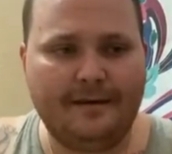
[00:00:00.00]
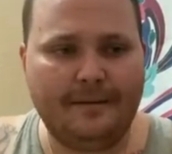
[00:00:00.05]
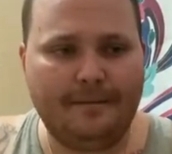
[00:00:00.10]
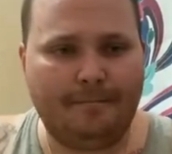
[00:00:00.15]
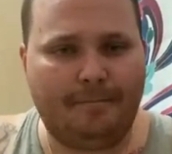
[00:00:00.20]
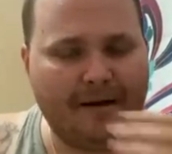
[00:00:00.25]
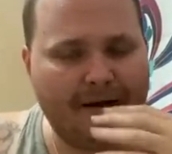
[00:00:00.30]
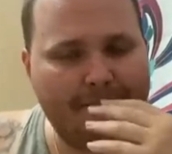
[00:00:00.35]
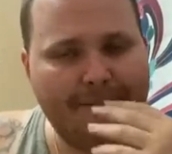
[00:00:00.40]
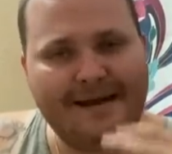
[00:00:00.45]

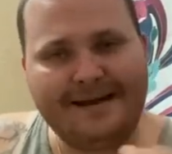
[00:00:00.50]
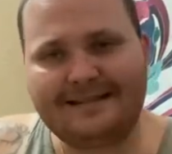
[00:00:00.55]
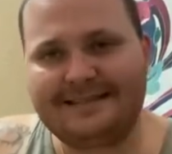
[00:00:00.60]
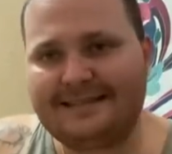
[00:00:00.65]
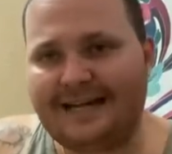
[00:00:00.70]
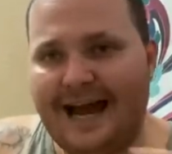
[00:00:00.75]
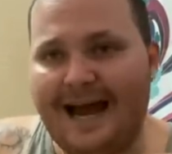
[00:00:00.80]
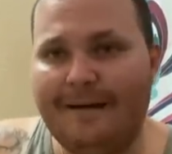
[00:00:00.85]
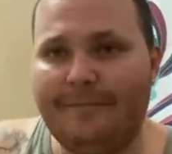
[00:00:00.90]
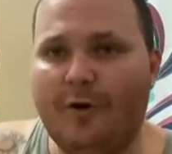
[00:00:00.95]
but it makes
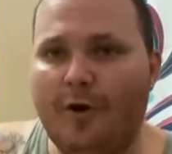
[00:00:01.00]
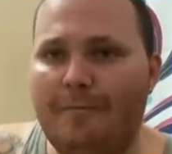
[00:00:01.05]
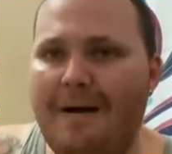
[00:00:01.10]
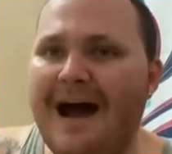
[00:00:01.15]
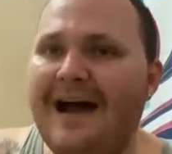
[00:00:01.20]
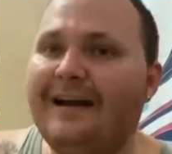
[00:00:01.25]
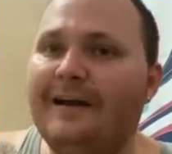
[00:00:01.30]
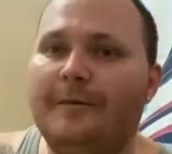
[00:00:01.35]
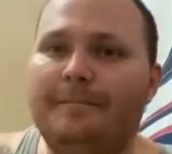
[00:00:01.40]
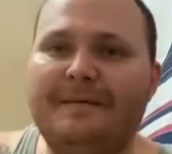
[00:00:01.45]
time go
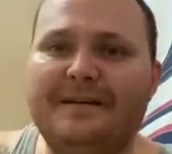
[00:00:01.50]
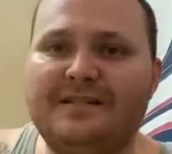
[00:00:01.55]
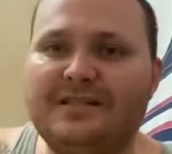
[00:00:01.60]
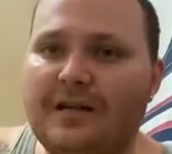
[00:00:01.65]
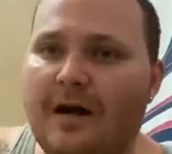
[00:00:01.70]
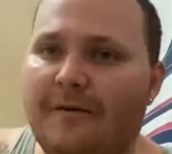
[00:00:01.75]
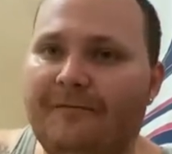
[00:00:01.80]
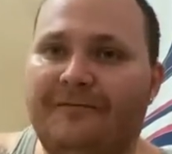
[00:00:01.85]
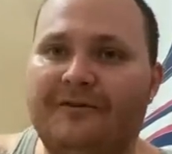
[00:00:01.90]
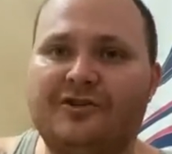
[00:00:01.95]
by. And it'd be
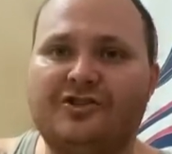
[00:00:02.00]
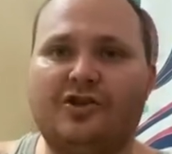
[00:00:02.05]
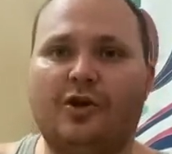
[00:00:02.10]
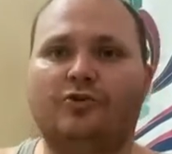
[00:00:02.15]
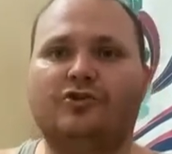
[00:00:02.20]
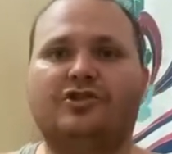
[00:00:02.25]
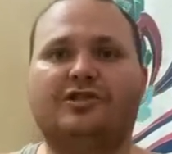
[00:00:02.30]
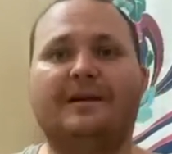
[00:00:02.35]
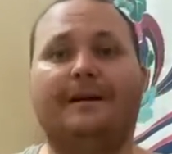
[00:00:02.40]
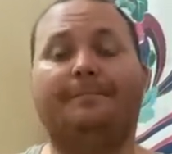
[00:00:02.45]
something for
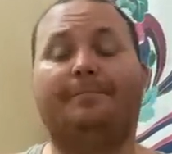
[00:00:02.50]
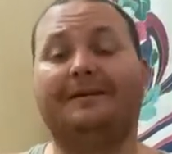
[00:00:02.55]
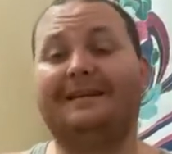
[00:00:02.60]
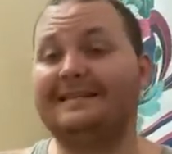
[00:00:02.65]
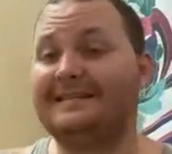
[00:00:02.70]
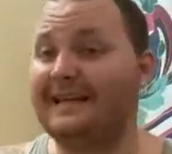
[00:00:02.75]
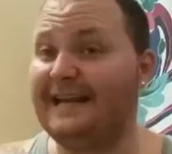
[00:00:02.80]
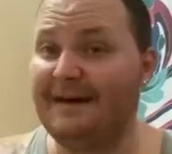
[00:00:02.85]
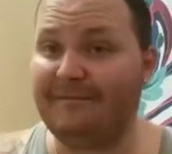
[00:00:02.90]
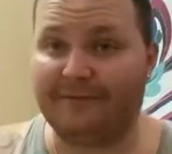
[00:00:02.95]
so simple
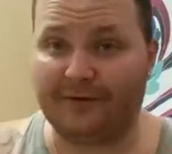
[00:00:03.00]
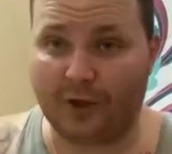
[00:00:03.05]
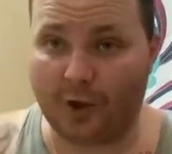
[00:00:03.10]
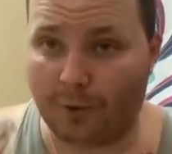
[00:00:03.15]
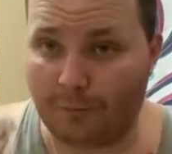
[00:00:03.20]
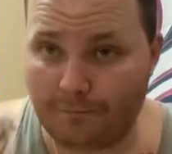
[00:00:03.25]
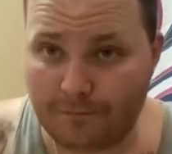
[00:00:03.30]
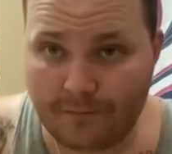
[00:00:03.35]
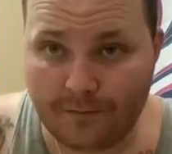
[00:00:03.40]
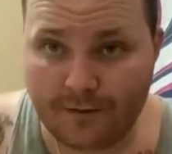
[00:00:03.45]
as an
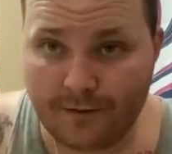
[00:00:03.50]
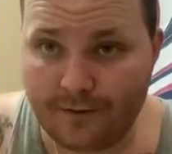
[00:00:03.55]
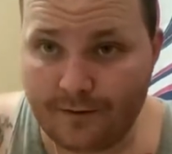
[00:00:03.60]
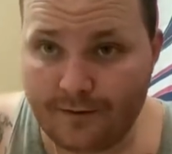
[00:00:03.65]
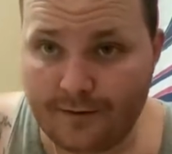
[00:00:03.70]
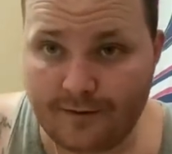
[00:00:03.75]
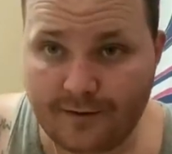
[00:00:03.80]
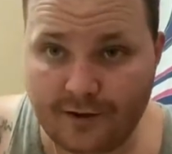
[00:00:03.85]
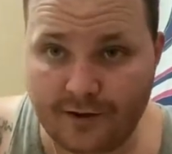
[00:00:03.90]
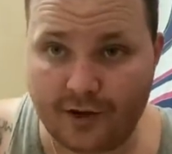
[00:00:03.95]
envelope.
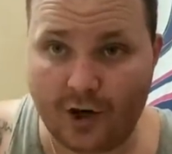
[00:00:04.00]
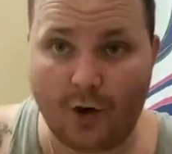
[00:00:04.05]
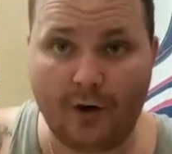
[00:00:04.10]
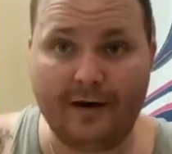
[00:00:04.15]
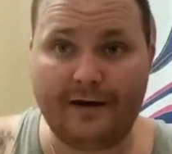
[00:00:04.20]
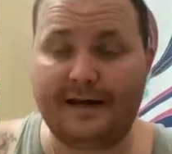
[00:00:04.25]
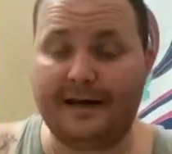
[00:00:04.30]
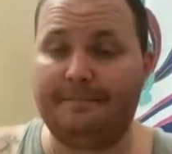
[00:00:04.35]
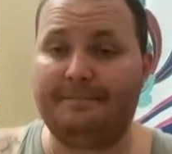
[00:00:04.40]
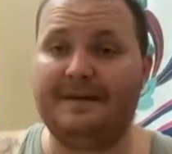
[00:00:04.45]
You know,
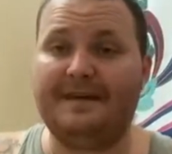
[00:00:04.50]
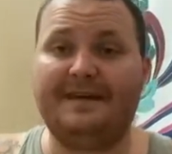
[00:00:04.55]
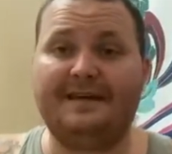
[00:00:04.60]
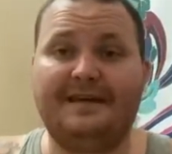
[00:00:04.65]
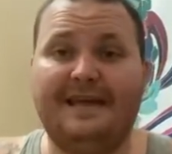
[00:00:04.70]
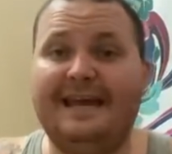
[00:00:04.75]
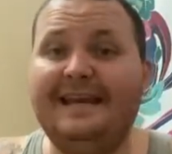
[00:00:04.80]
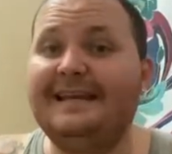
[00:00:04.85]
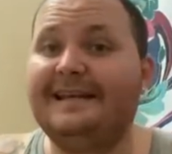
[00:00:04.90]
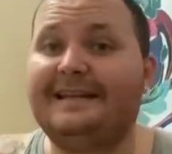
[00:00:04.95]
it could
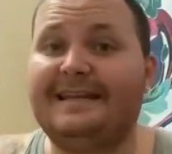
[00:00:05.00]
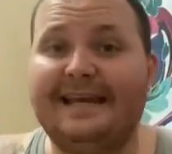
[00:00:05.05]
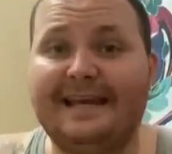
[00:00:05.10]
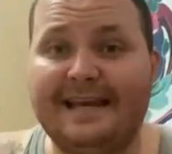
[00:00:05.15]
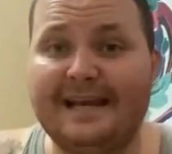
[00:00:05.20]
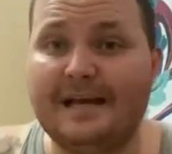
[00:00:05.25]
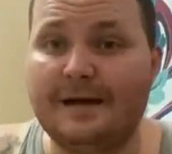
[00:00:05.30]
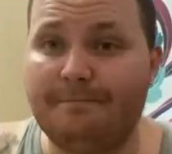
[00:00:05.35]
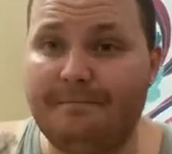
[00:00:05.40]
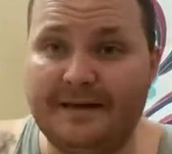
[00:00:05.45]
be anything.
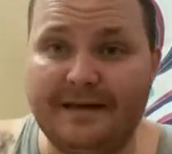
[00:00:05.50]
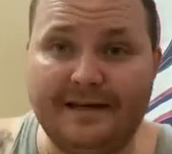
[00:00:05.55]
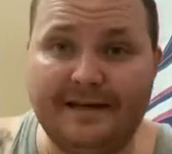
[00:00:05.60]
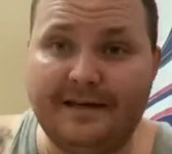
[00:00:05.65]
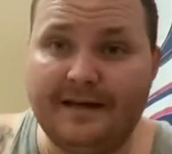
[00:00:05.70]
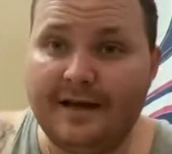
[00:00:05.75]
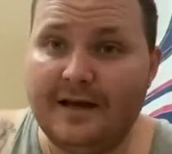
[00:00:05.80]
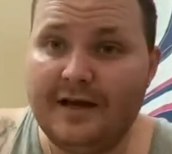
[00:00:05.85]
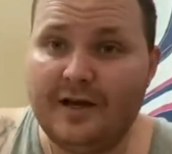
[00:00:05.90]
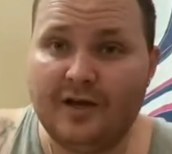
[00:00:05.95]
It could
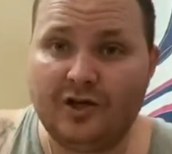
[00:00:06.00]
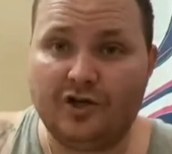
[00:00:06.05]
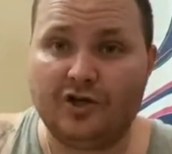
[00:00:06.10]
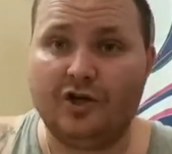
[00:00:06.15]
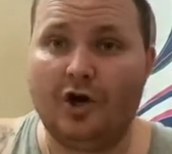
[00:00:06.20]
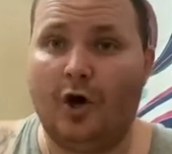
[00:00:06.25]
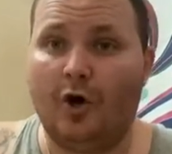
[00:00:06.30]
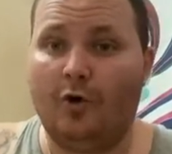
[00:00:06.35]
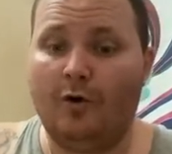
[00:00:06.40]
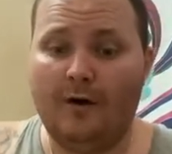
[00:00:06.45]
be, you
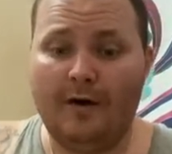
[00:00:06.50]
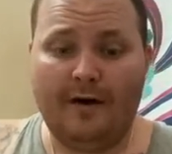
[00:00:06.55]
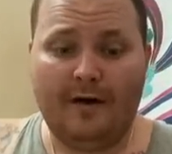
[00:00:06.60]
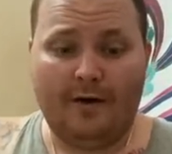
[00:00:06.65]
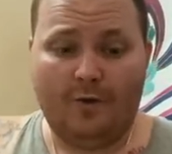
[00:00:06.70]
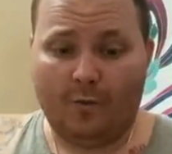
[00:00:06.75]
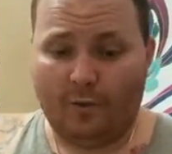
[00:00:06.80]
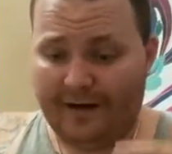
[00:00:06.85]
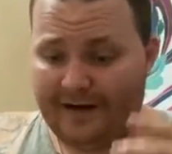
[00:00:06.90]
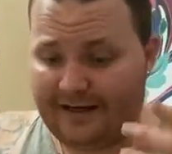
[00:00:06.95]
know,
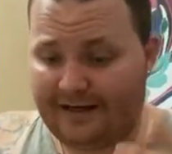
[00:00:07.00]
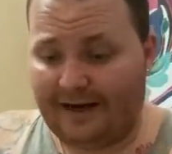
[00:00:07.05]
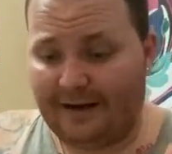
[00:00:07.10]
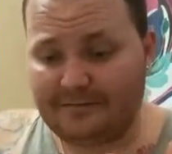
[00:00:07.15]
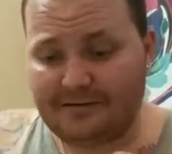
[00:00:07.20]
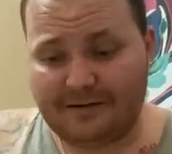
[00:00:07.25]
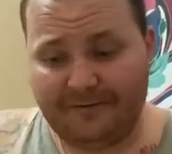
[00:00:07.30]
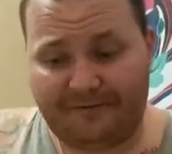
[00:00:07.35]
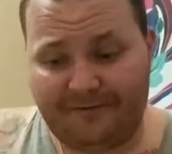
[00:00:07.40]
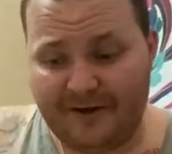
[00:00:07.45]
when it
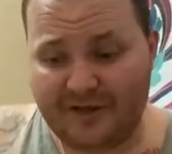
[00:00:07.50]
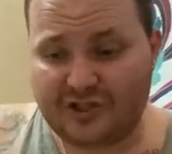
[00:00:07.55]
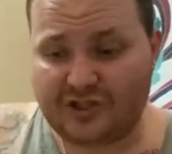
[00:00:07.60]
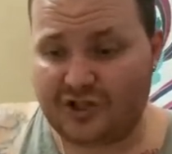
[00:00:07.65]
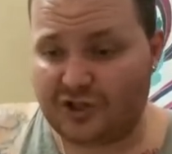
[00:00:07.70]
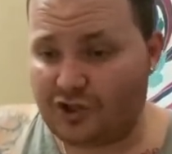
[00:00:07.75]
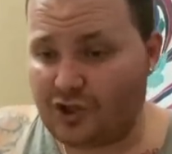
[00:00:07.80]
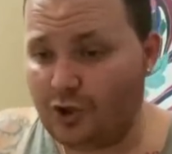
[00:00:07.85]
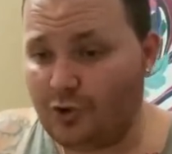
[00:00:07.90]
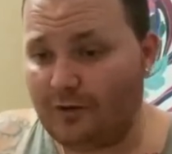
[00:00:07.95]
comes to
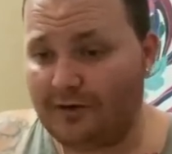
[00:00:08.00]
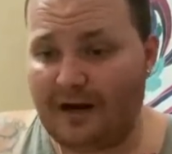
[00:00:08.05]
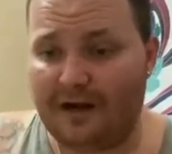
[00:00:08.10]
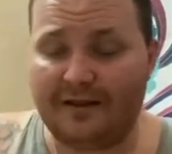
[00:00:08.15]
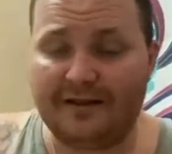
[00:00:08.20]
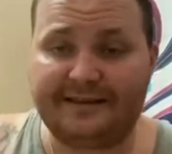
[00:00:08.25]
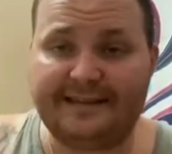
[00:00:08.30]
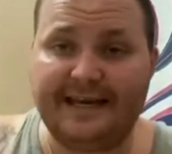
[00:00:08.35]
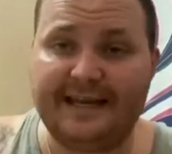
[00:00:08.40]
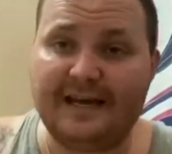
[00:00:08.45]
fishing too,
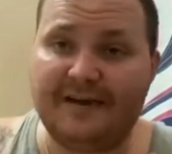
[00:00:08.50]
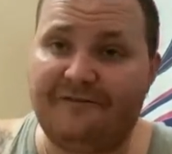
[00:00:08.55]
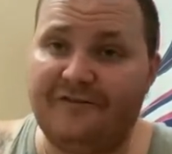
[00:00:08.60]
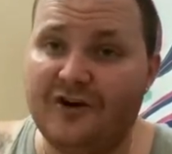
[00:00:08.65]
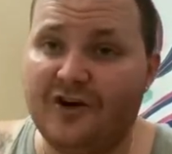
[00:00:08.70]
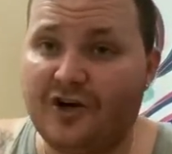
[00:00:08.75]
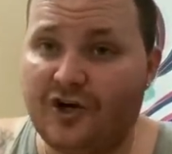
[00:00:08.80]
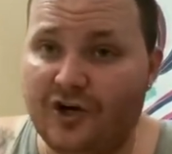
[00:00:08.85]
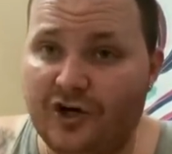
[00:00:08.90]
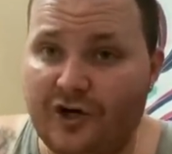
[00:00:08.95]
another thing, if
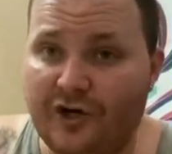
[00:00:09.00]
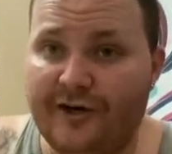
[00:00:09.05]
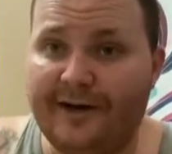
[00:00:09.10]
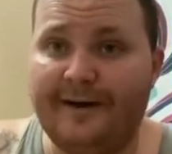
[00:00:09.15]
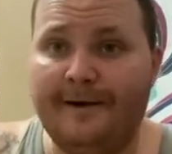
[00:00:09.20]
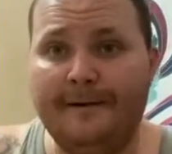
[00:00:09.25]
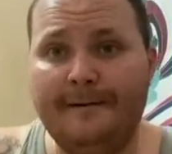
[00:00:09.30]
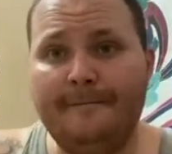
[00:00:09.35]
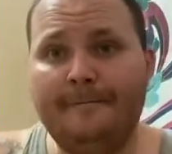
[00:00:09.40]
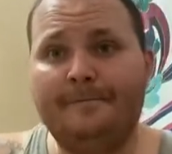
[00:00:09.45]
you're
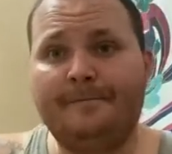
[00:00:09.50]
good,